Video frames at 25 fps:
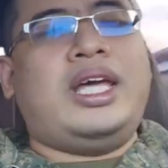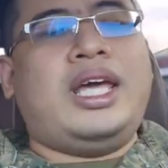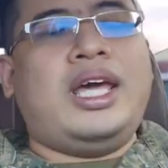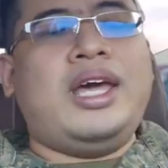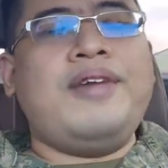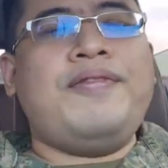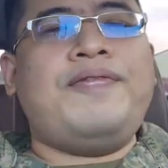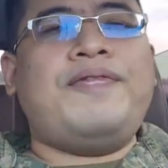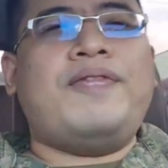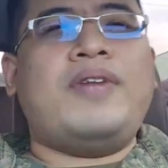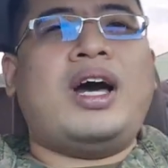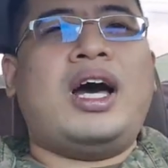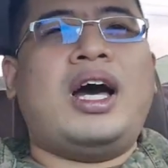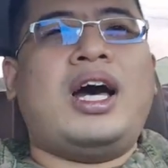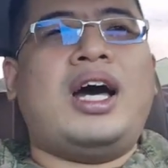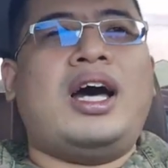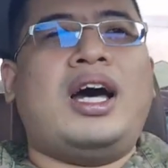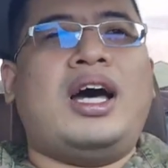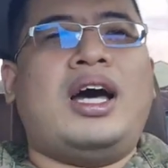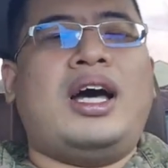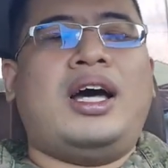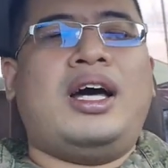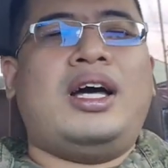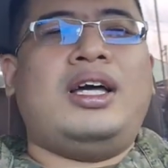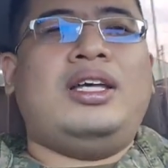If
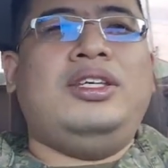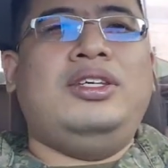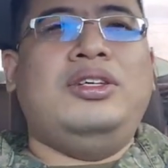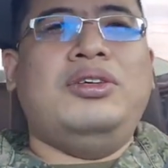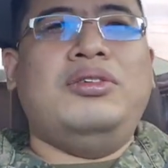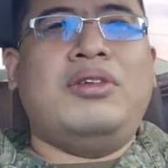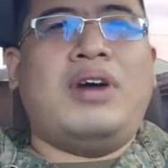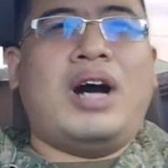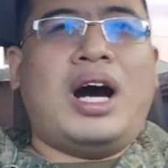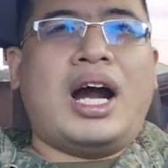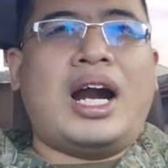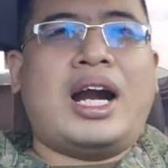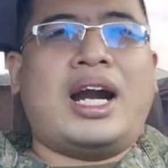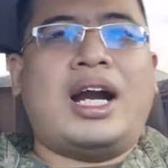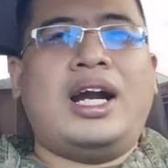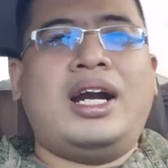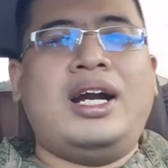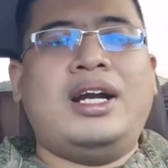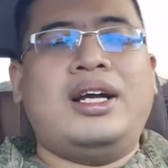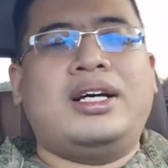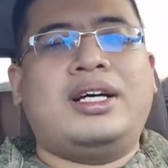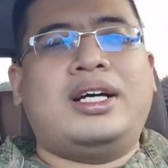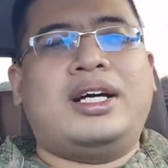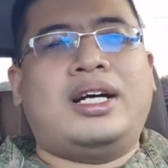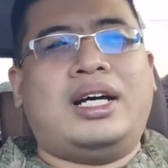you are
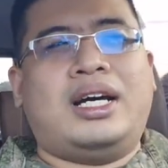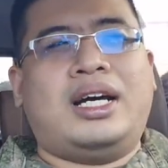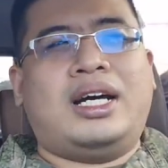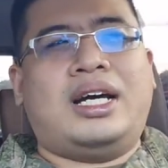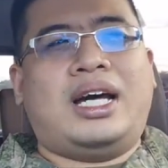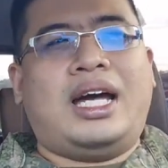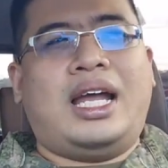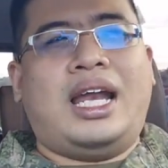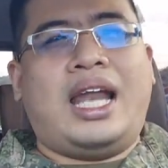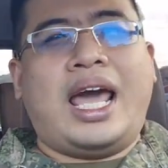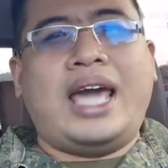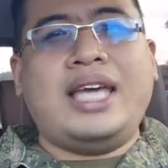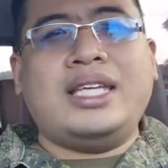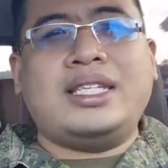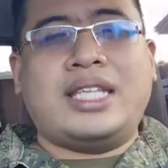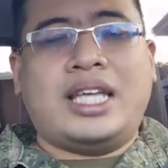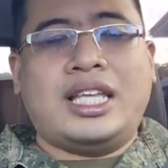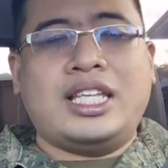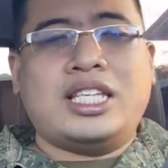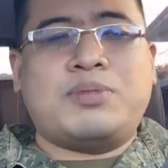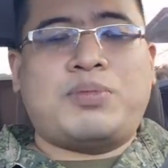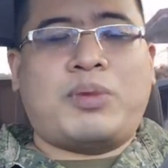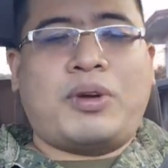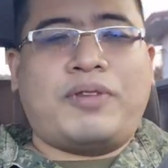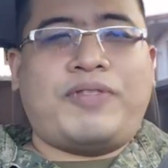a
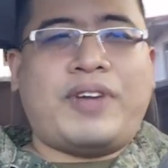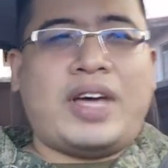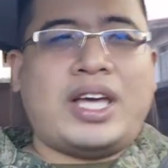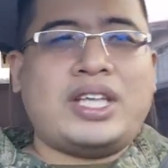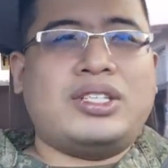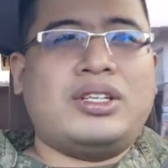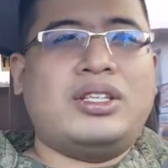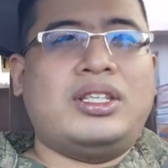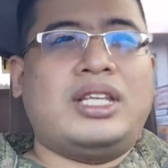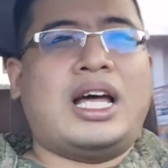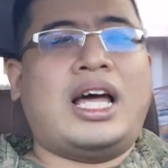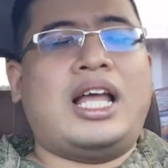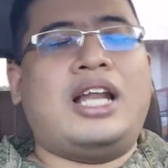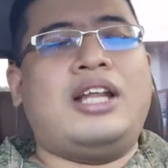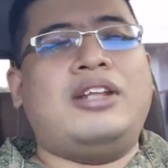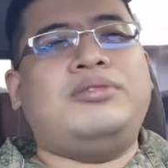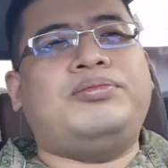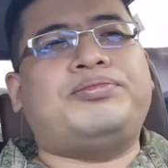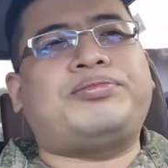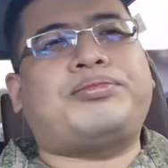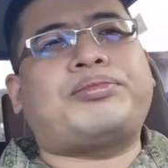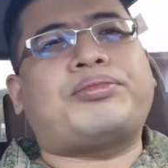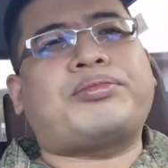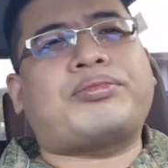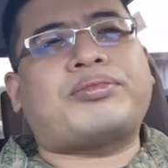licensed professional,
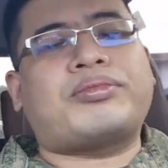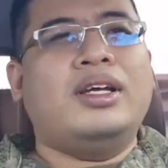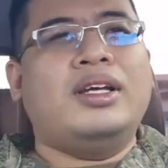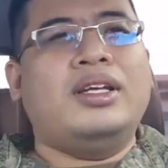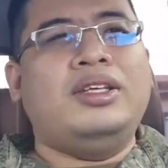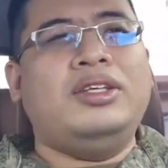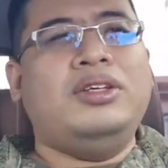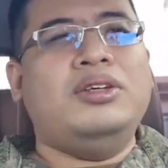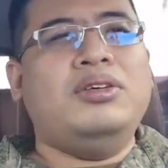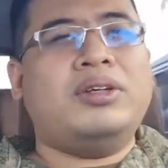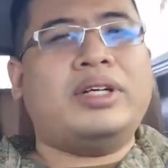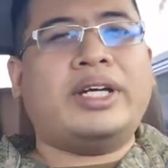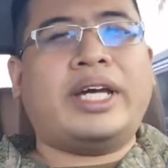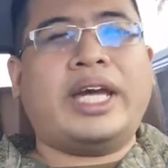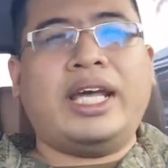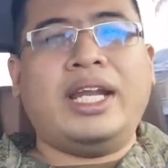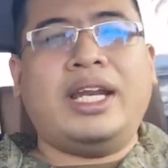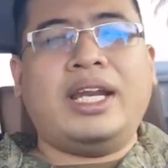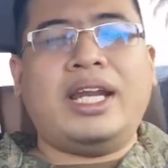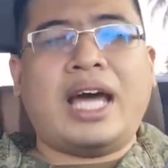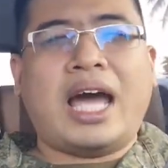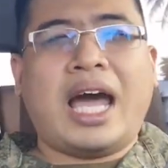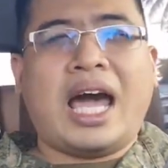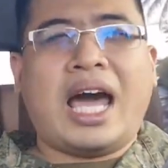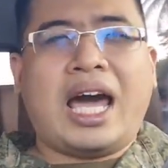you
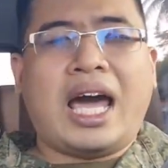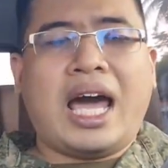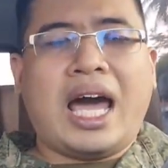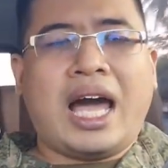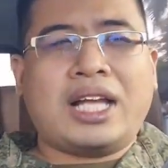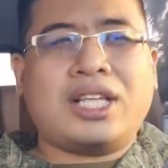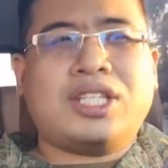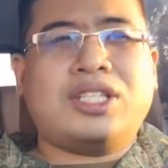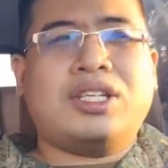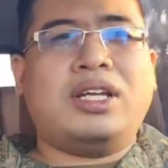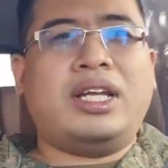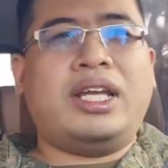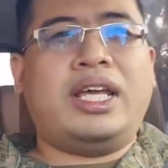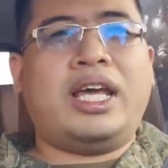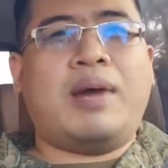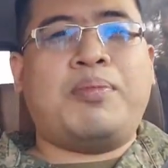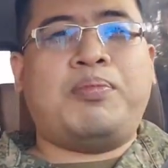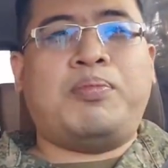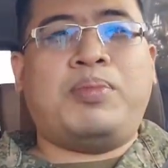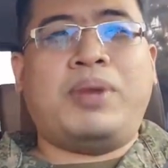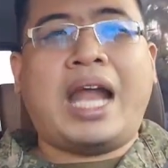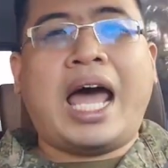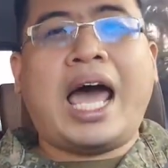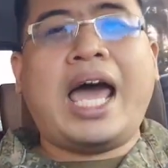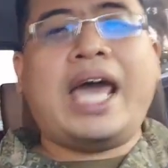can actually
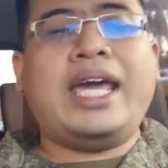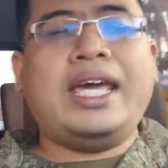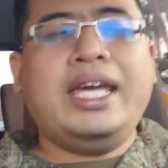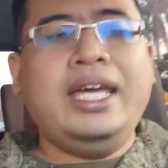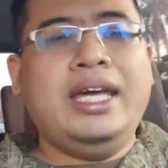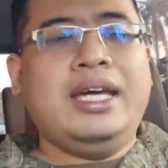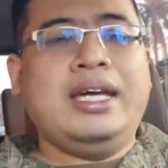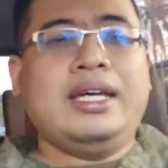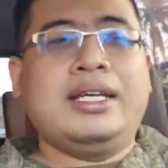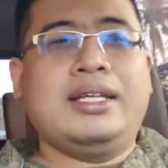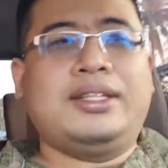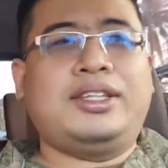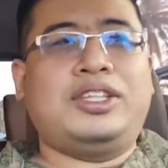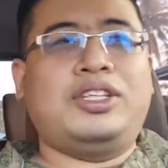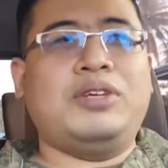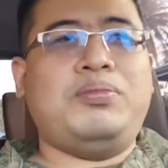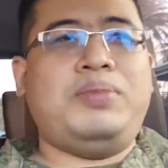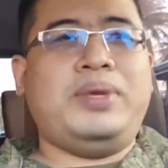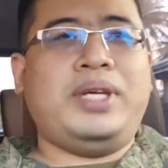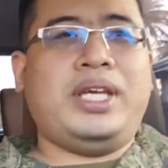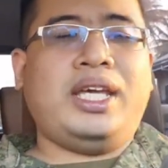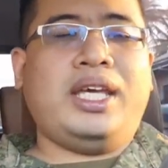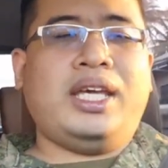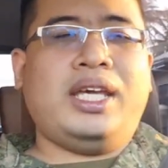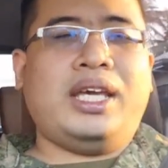apply to
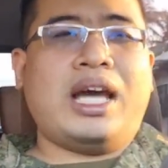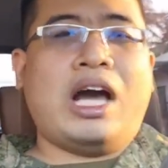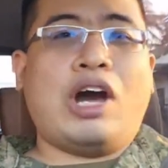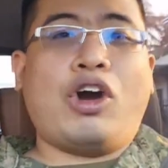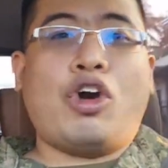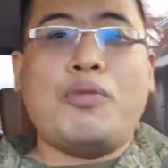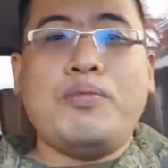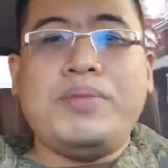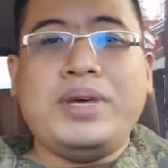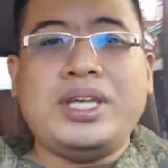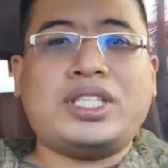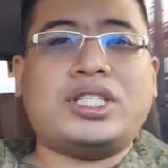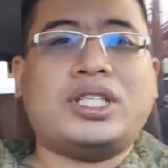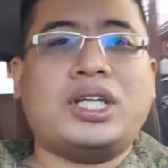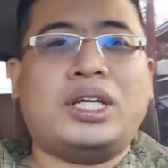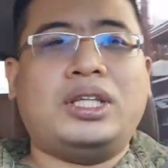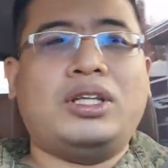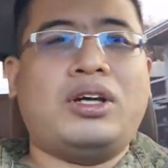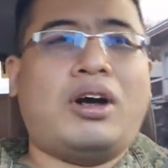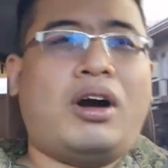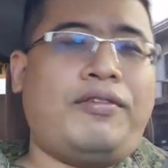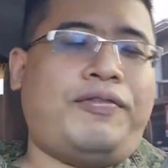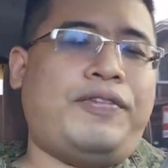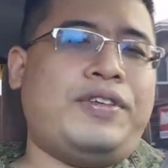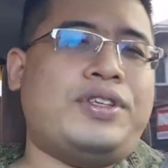be a
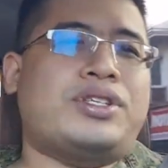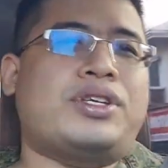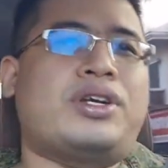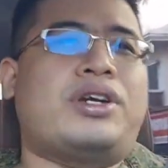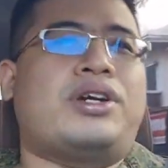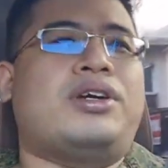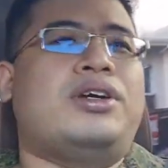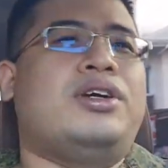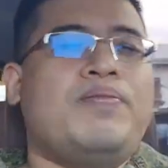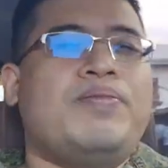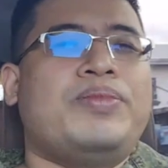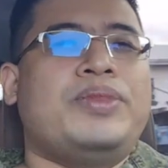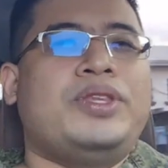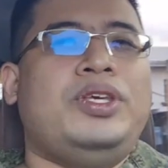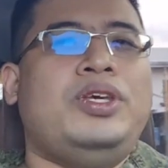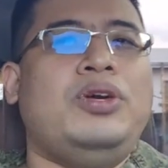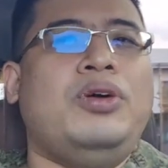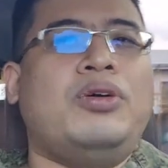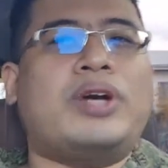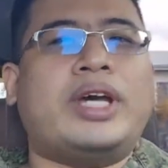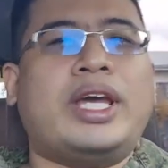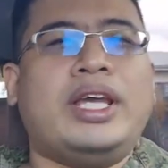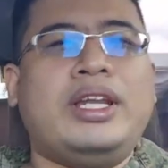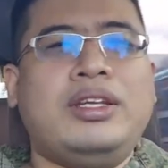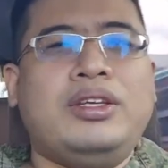commissioned officer.
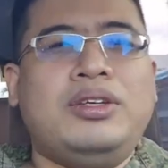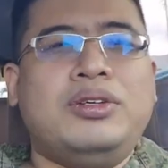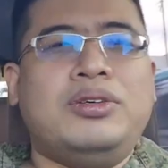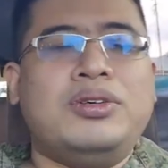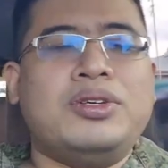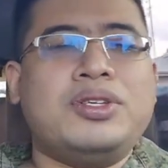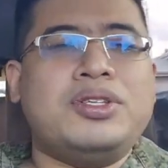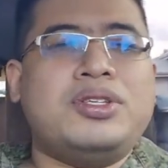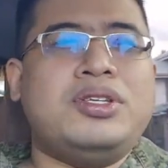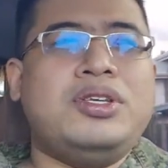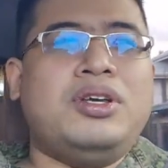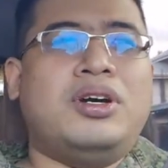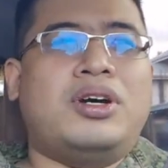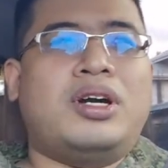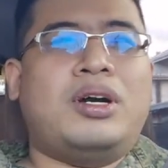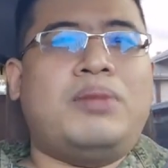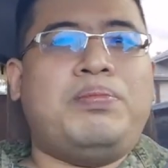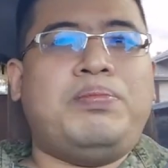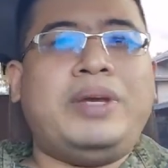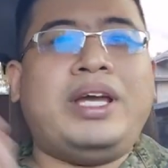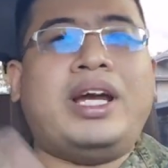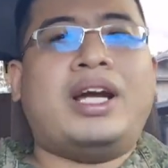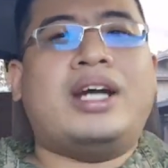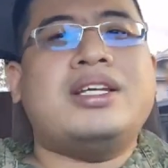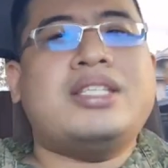You can use your
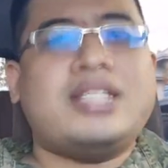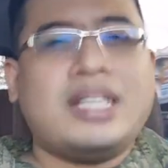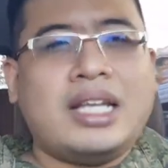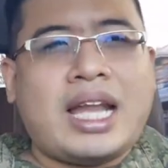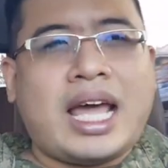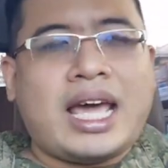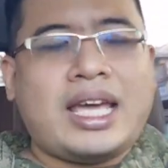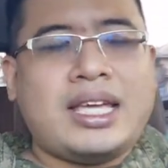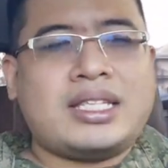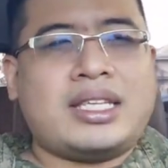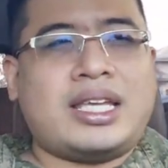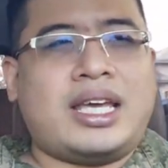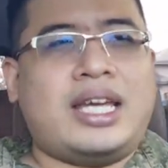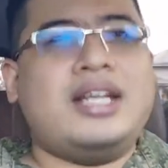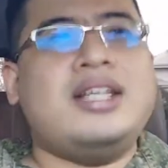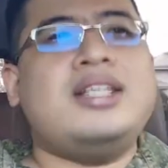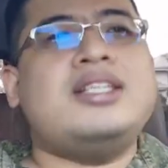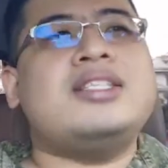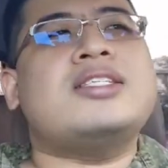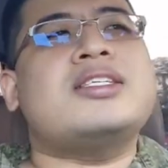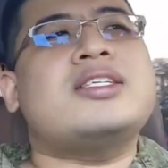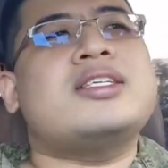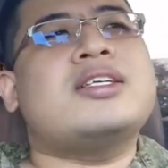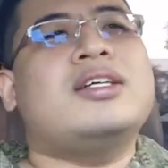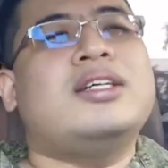PRC
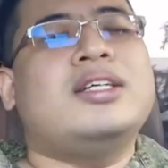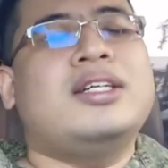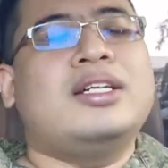license